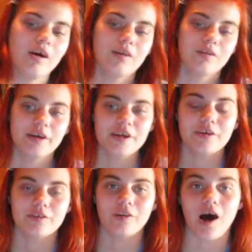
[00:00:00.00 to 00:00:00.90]
Look at
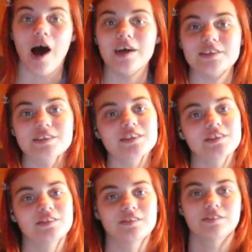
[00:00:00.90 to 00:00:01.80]
your loss,
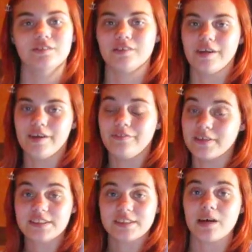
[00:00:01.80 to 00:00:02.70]
if
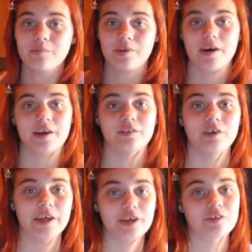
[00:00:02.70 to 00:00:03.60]
it's temporary,
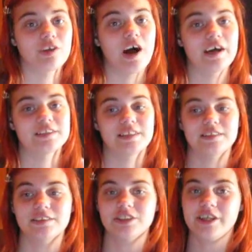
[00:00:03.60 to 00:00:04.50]
look at your loss as
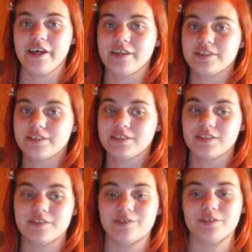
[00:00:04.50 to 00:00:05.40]
a chance
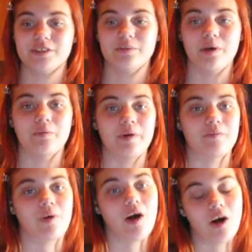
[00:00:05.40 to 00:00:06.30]
to see what went
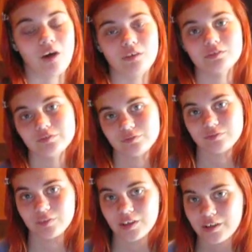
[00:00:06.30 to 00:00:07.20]
wrong
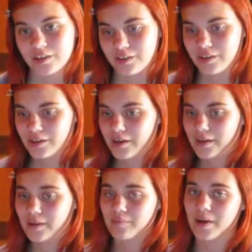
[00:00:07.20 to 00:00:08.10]

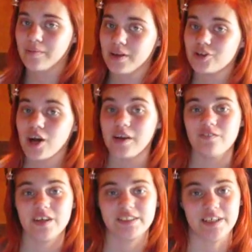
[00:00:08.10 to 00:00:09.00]
and maybe to try to
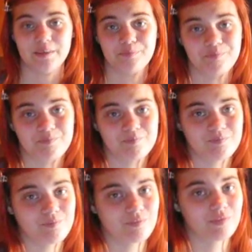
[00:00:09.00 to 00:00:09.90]
fix it.
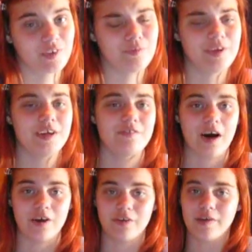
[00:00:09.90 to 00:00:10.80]

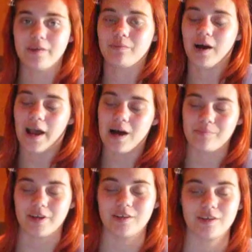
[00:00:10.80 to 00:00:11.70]
Reevaluate what
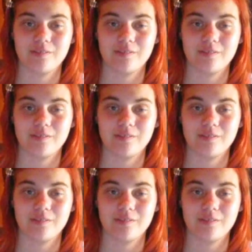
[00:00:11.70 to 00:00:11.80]
happened.